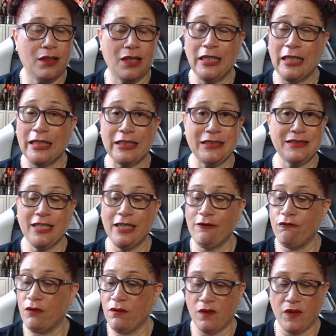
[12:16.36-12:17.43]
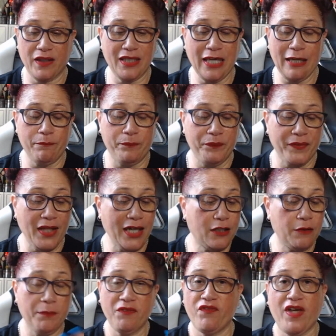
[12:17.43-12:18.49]
And like I say, again, I
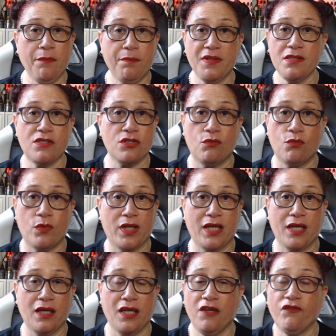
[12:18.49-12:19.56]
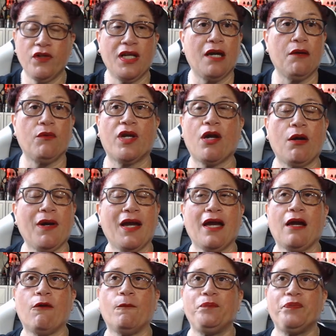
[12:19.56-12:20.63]
can be vaping somewhere. Even like we go
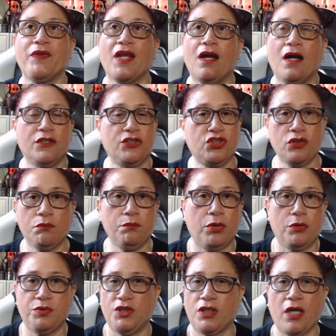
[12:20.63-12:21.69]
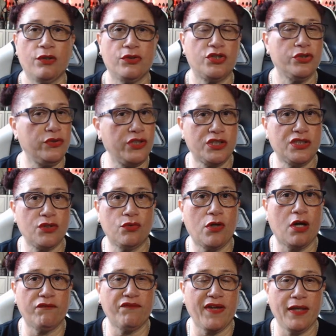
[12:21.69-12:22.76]
out and some pubs you go to, you still
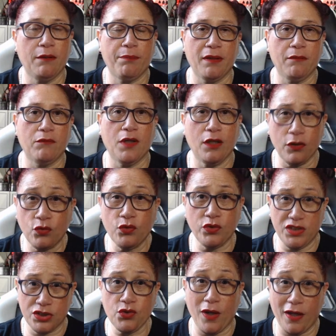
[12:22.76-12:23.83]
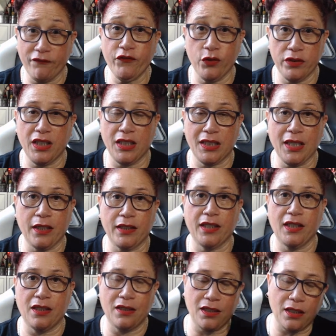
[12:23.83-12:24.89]
can't vape in. There's quite a few that you can
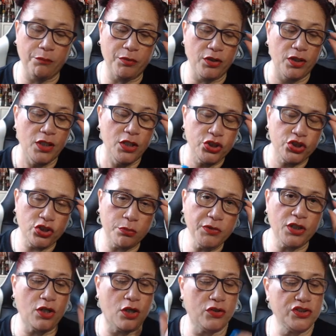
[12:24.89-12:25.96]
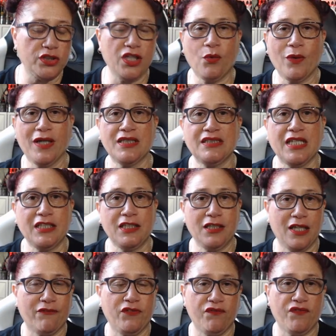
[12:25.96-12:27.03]
here now, but some you can't. So you go outside and
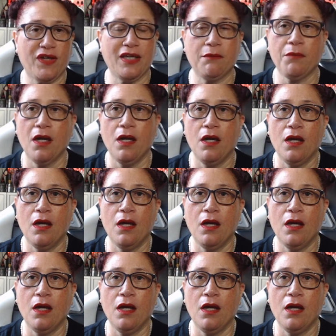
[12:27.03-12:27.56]
you're having a vape.